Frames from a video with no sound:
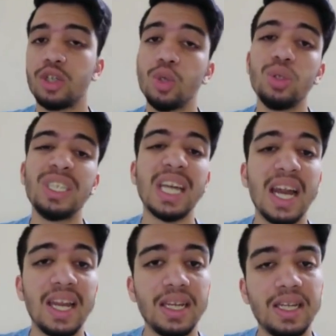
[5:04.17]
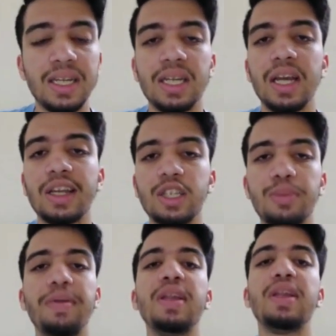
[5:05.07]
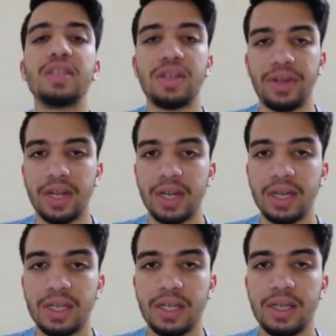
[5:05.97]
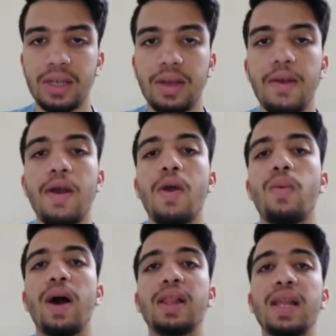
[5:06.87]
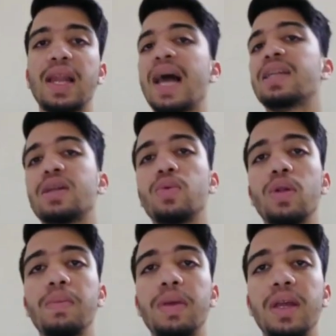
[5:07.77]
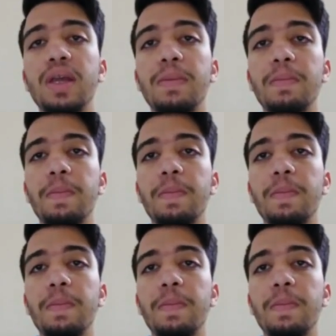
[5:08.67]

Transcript: 2 talented, experienced cricketers, while the latter will be